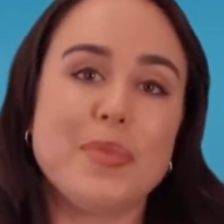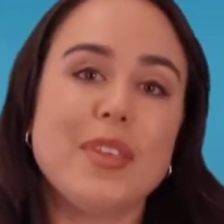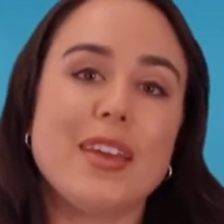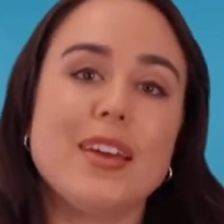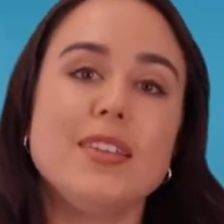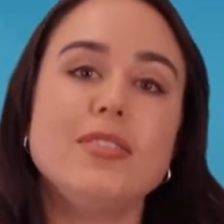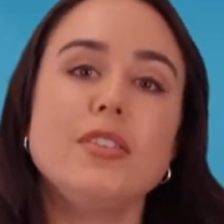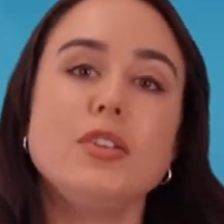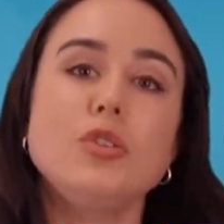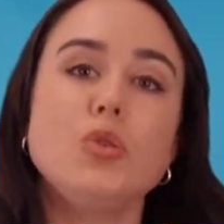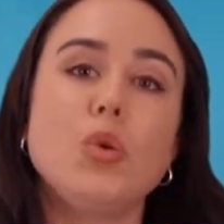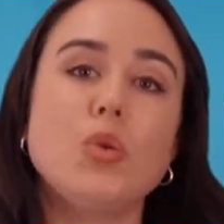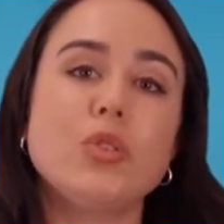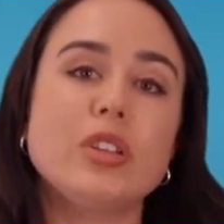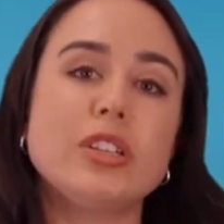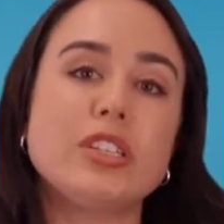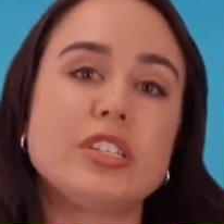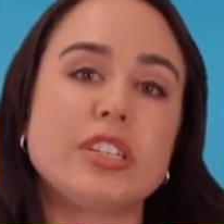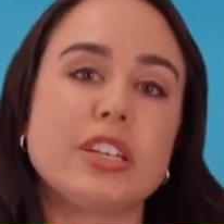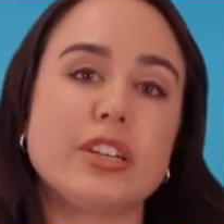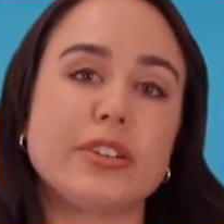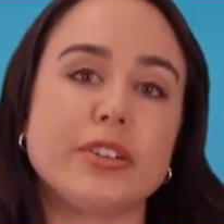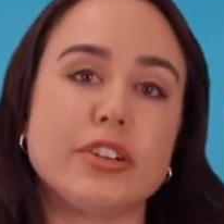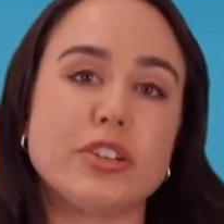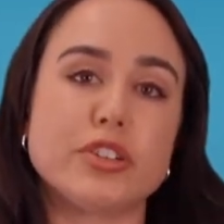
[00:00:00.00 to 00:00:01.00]
In the Northern
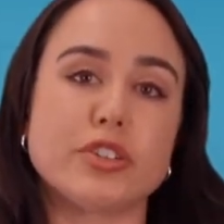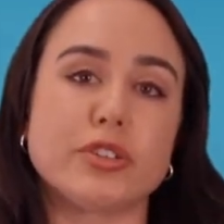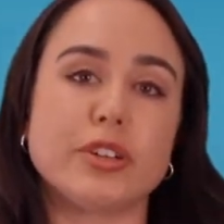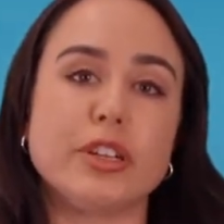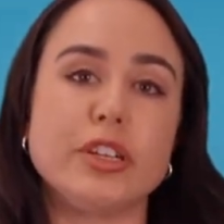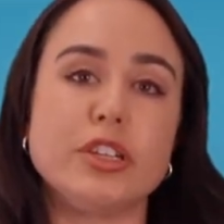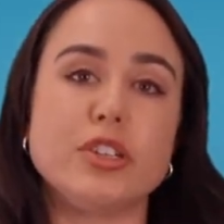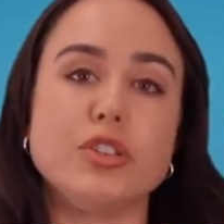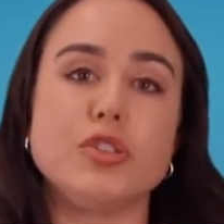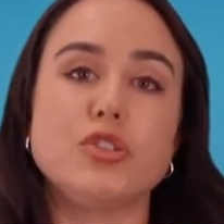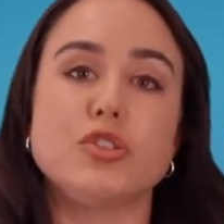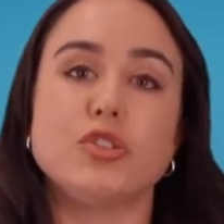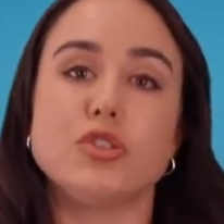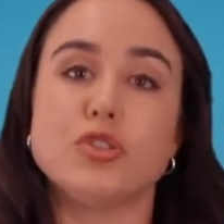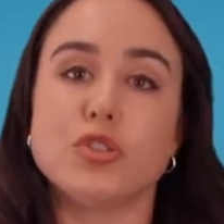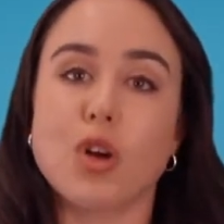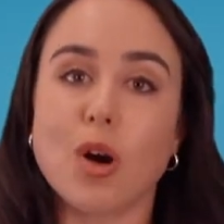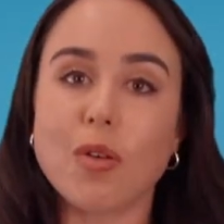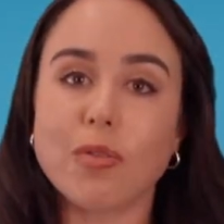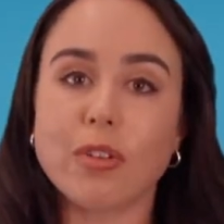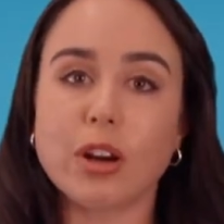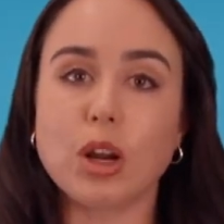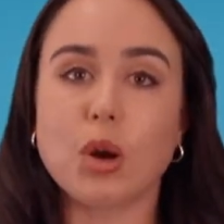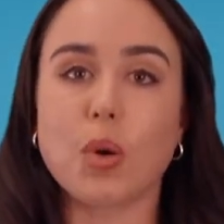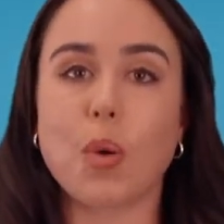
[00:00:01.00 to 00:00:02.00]
Territory, you do
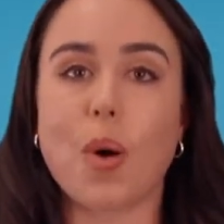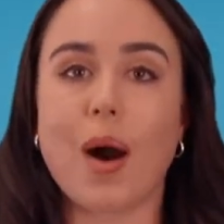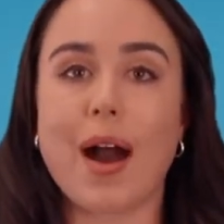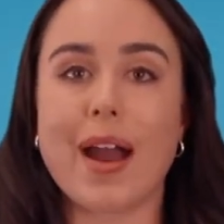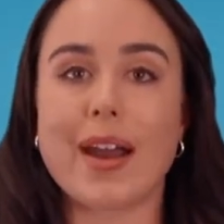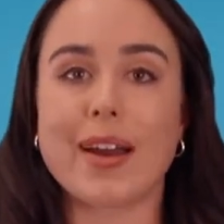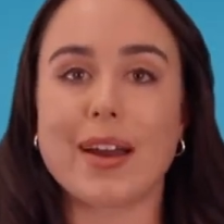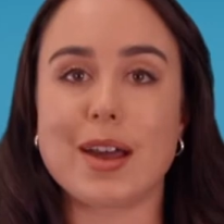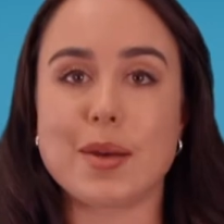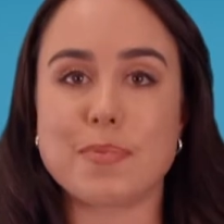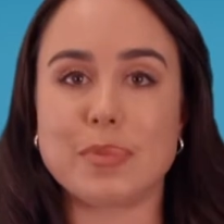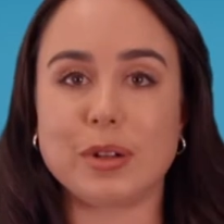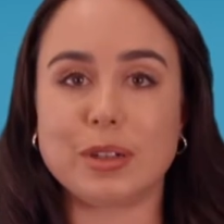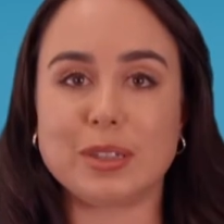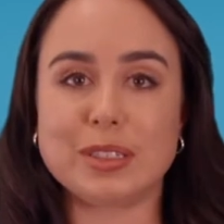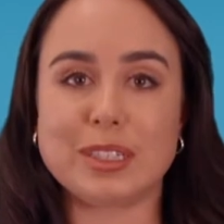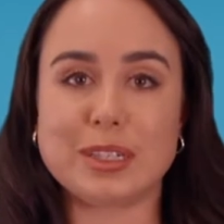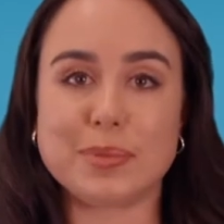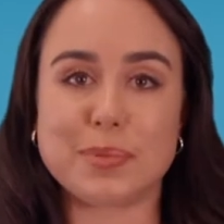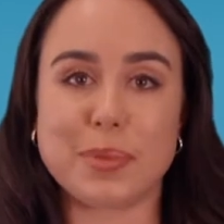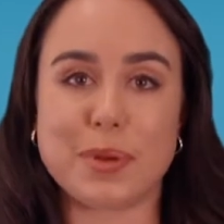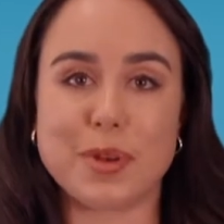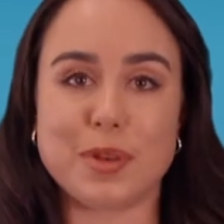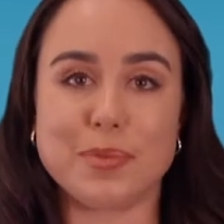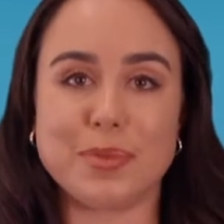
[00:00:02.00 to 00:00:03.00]
not require a
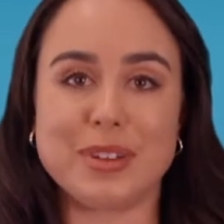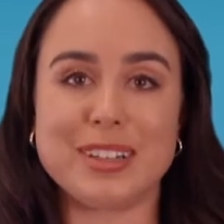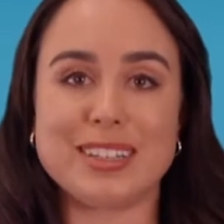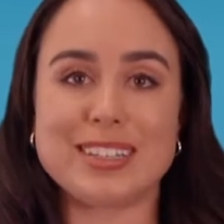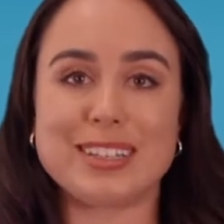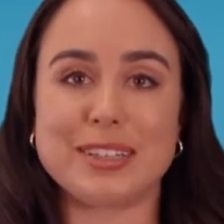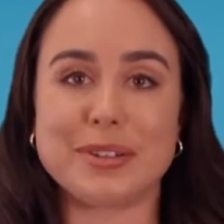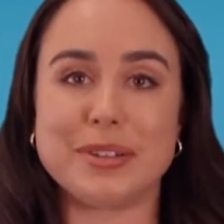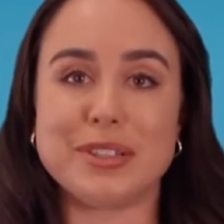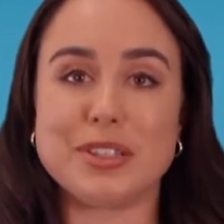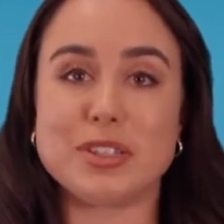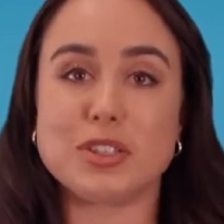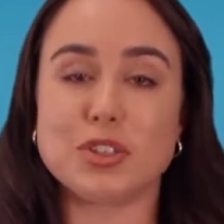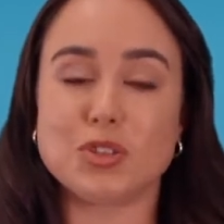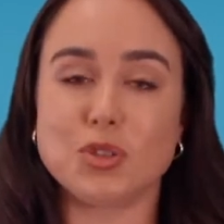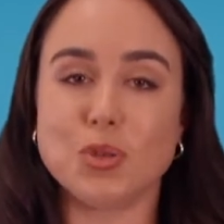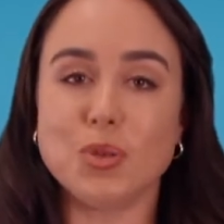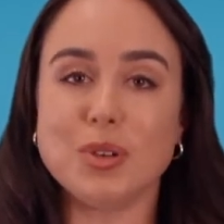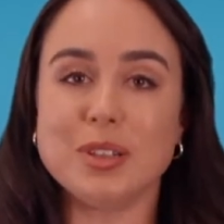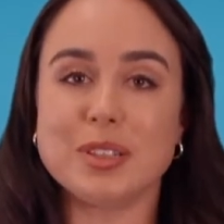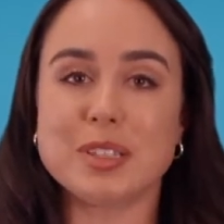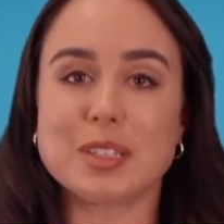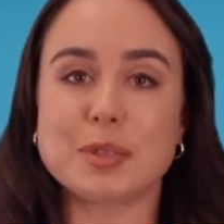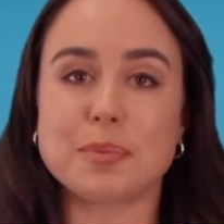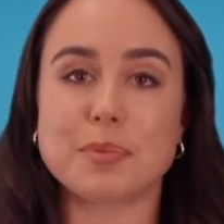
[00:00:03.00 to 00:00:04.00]
building permit to
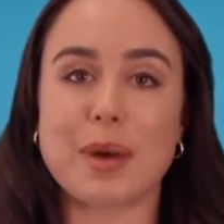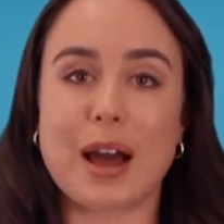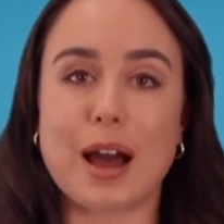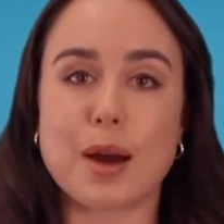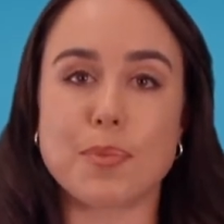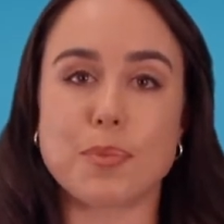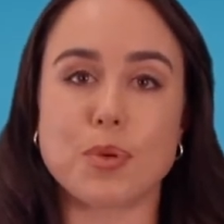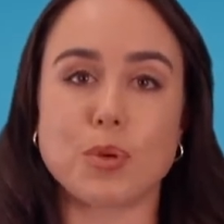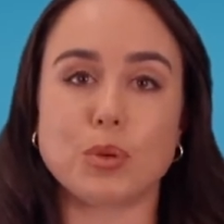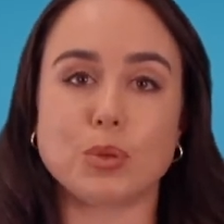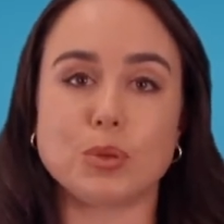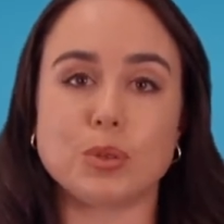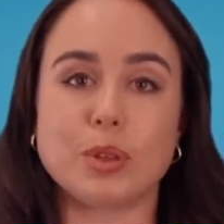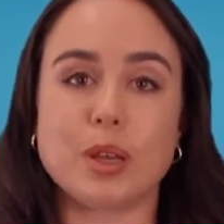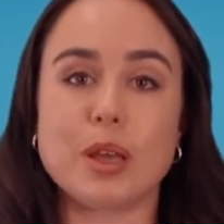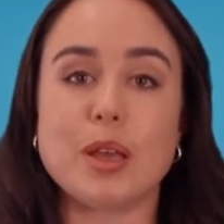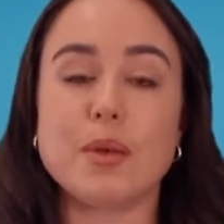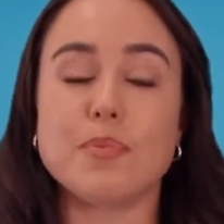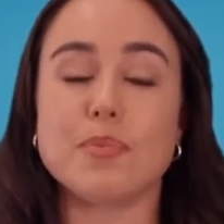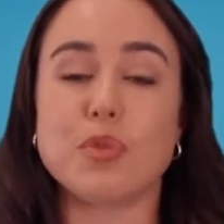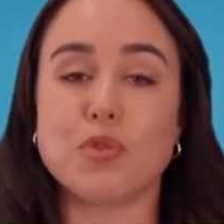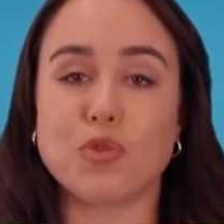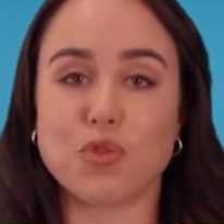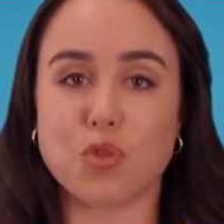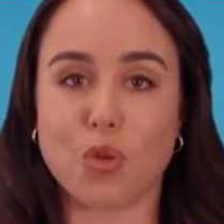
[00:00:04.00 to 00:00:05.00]
install a spa pool
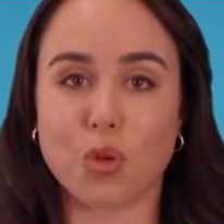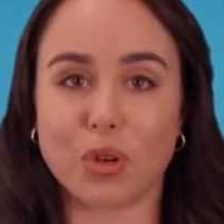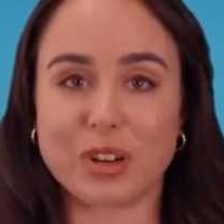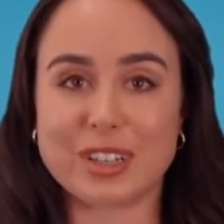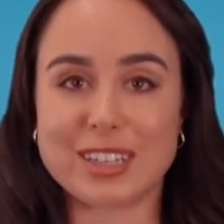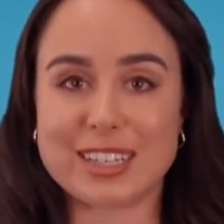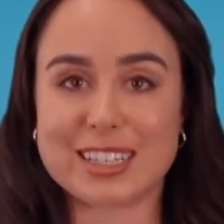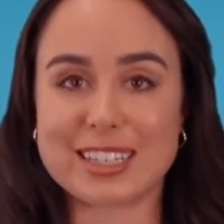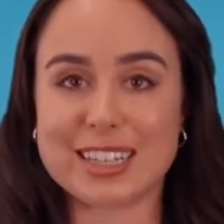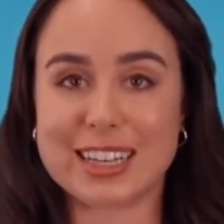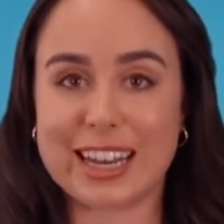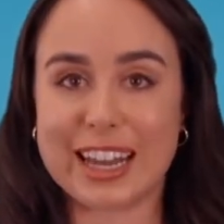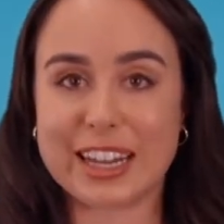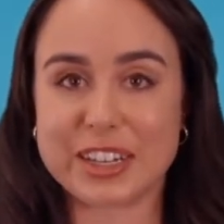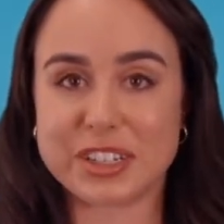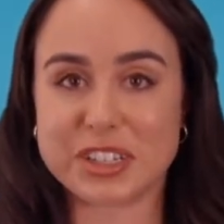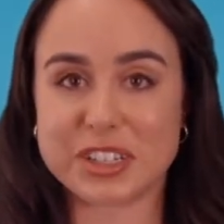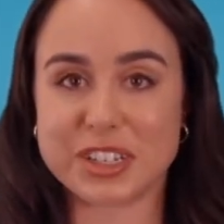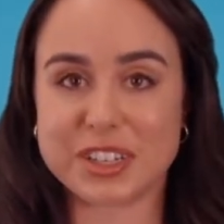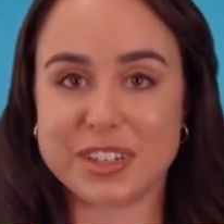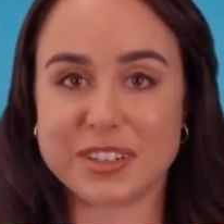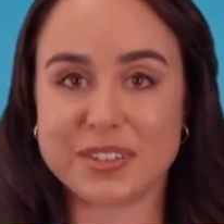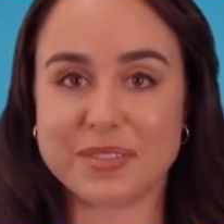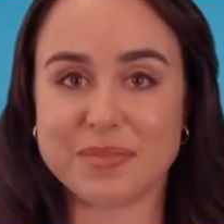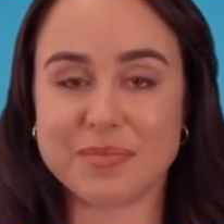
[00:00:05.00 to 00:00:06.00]
before
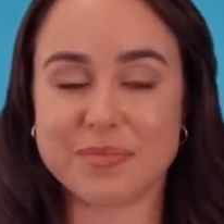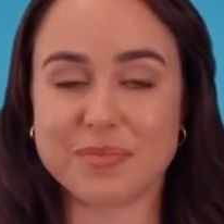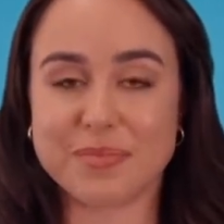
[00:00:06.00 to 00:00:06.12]
installation.